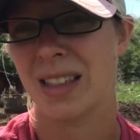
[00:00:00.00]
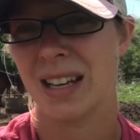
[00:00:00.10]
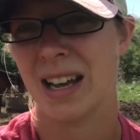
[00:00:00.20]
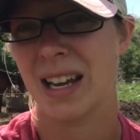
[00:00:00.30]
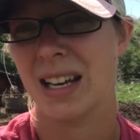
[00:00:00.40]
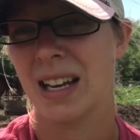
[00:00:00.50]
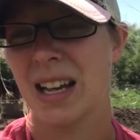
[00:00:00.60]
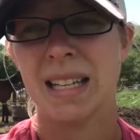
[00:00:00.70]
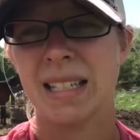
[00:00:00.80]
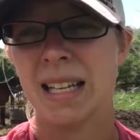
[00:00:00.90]
that night,
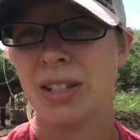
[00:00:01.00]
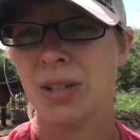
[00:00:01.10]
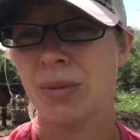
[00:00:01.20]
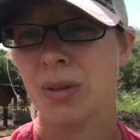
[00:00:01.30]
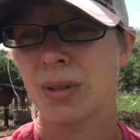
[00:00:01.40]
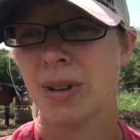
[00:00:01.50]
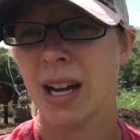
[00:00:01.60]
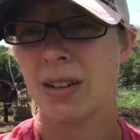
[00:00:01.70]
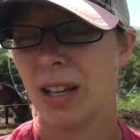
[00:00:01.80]
and day 2 rolled around.